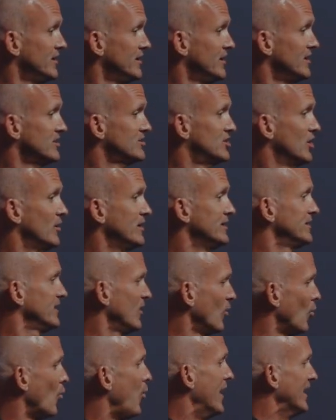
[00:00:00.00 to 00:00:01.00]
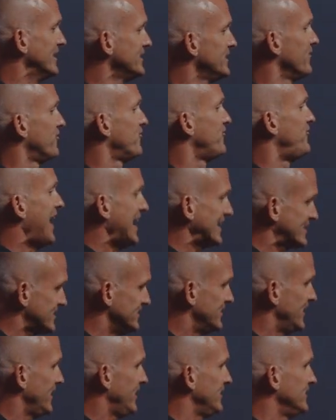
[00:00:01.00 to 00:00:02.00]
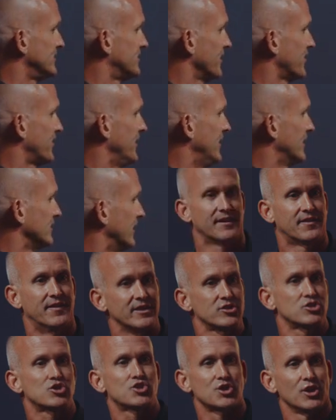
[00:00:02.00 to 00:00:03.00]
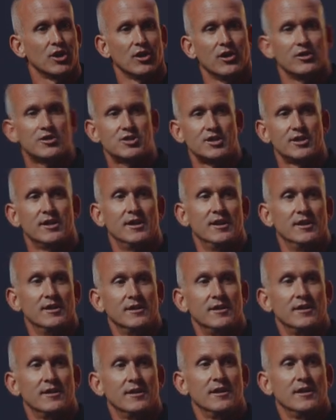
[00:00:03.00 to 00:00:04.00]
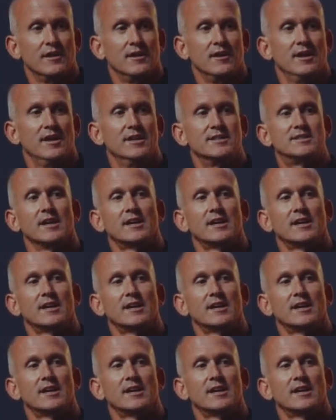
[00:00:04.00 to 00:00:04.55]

So isn't it fascinating to think like this church is a